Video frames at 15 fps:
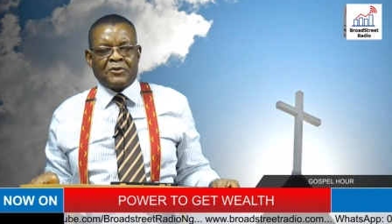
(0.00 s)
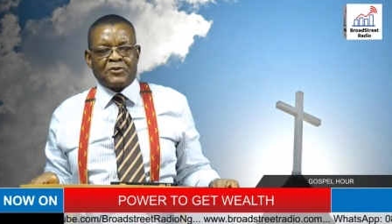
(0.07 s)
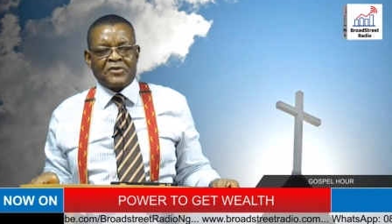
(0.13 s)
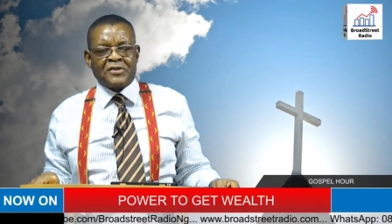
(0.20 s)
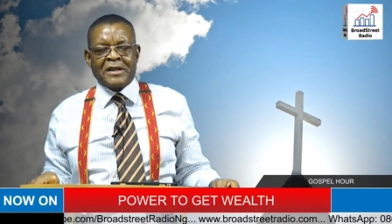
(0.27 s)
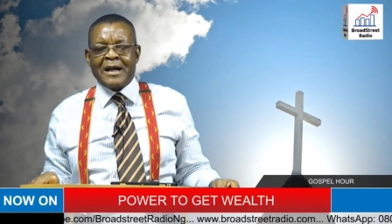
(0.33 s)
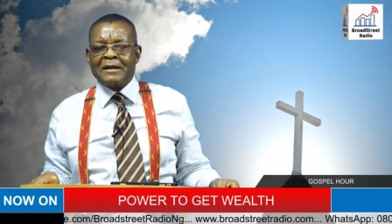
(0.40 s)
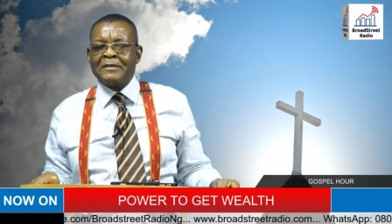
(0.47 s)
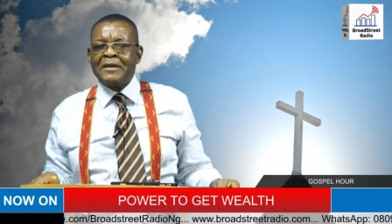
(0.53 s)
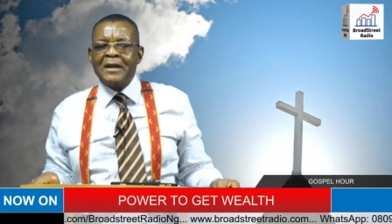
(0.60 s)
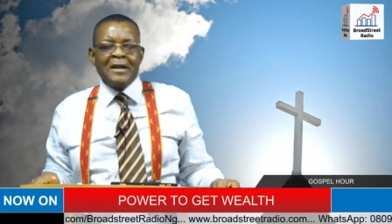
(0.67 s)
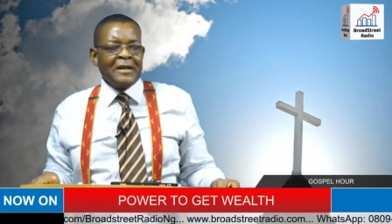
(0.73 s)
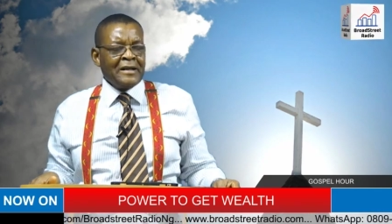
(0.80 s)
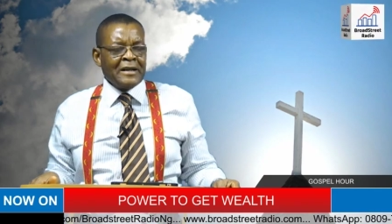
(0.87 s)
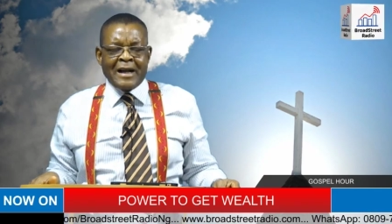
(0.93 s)
it can,
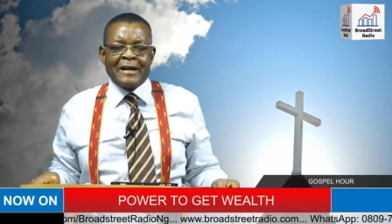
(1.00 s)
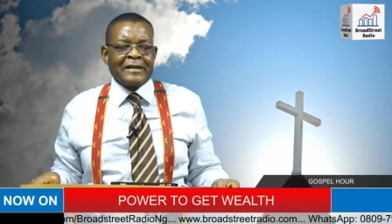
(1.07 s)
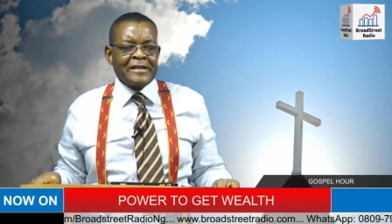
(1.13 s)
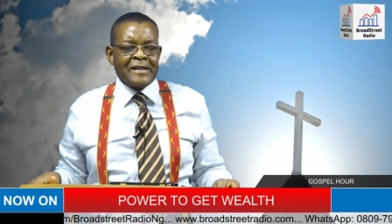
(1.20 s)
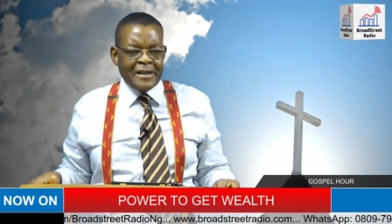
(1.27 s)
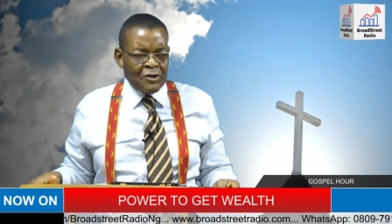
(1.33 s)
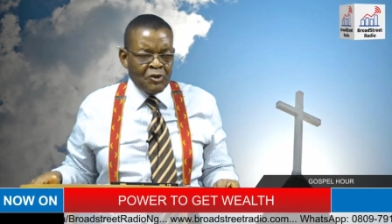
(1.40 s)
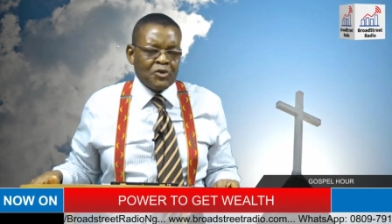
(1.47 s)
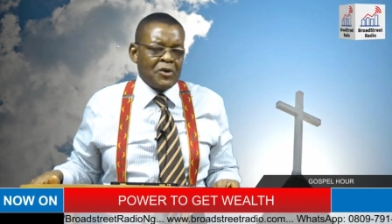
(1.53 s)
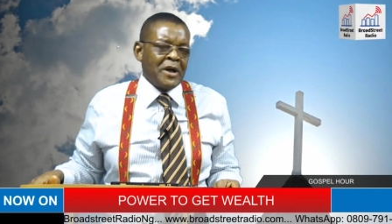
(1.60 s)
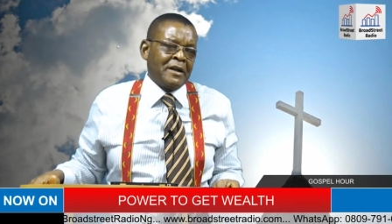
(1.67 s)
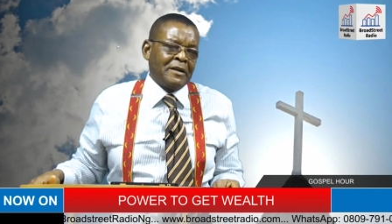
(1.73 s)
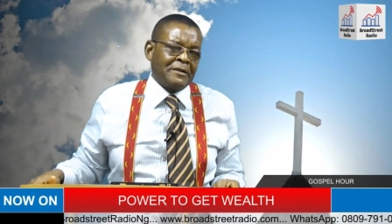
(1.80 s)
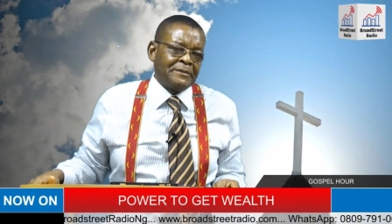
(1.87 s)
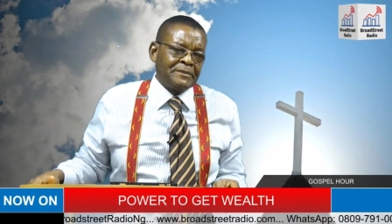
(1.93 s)
it can take you to
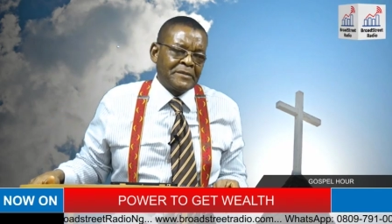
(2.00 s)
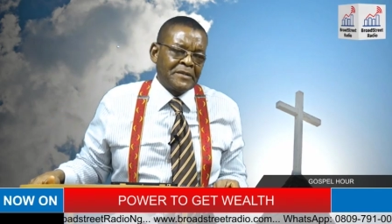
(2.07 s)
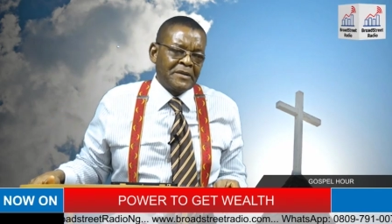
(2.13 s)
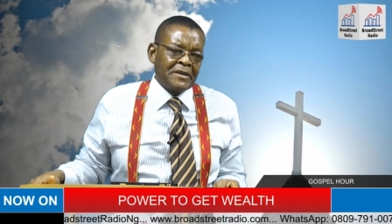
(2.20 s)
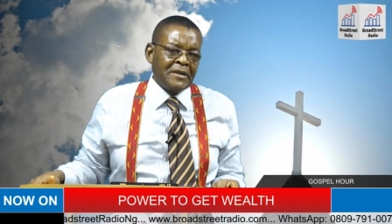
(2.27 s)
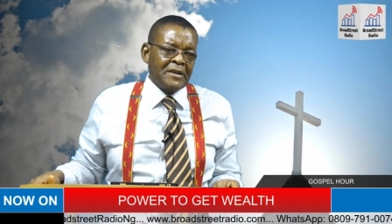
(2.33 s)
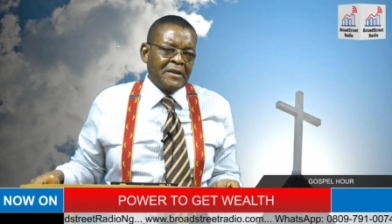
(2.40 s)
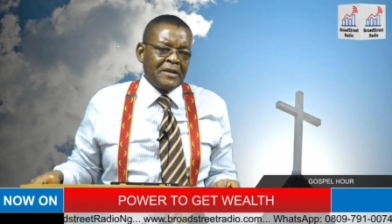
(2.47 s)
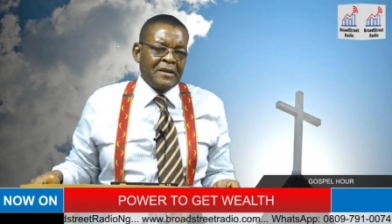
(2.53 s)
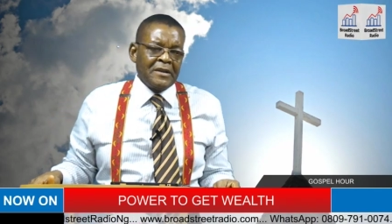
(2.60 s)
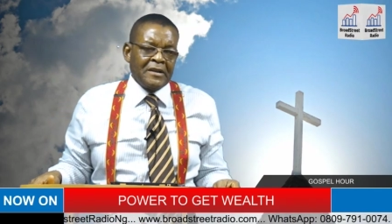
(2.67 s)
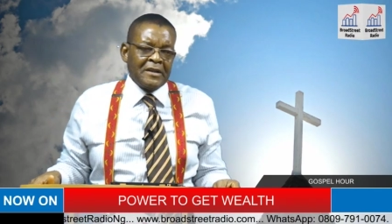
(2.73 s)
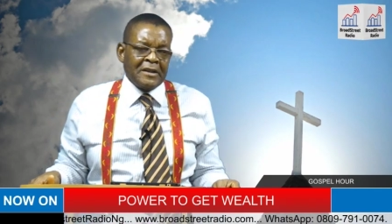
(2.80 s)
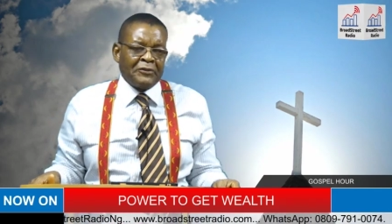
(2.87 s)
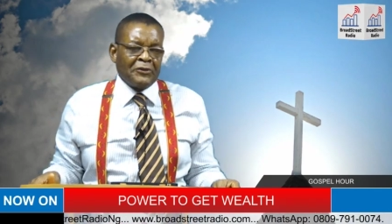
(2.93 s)
hell. If